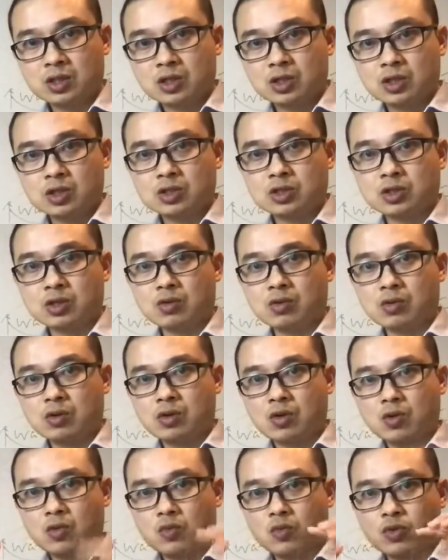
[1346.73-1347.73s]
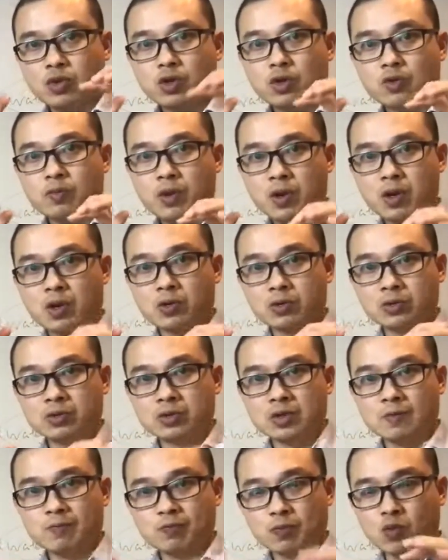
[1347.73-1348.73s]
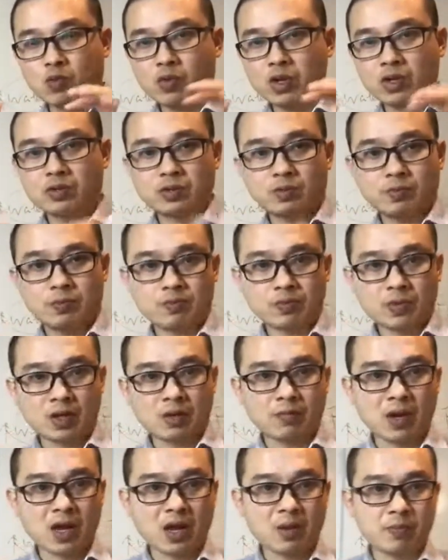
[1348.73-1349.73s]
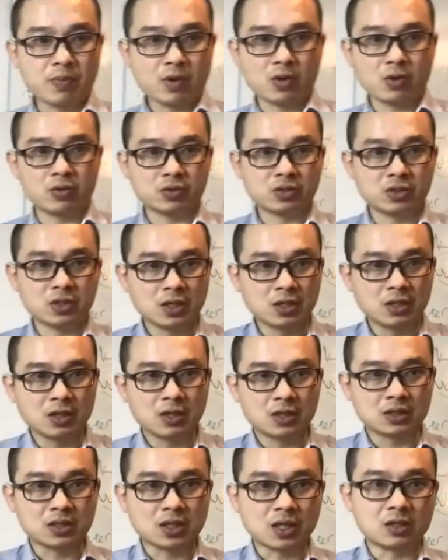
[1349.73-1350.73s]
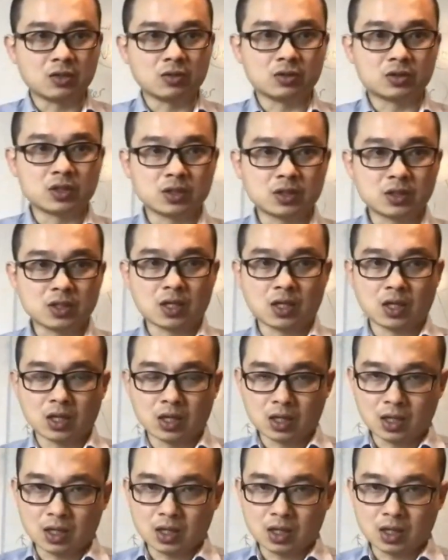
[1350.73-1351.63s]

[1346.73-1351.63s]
So will you pose? Will you apply pose diagnosis? It